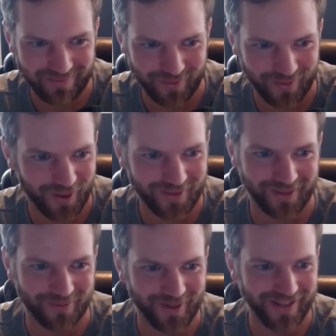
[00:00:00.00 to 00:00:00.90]
Brevard?
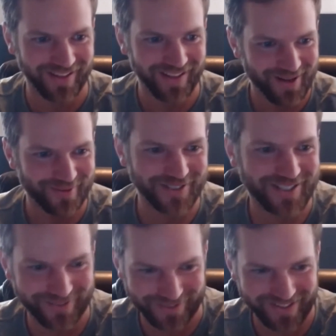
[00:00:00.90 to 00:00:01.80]
Like, what's
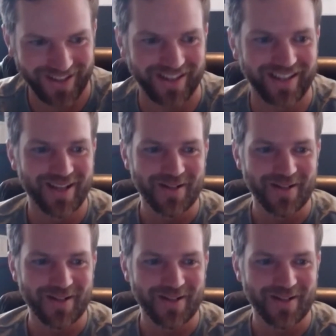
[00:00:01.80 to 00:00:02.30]
going on?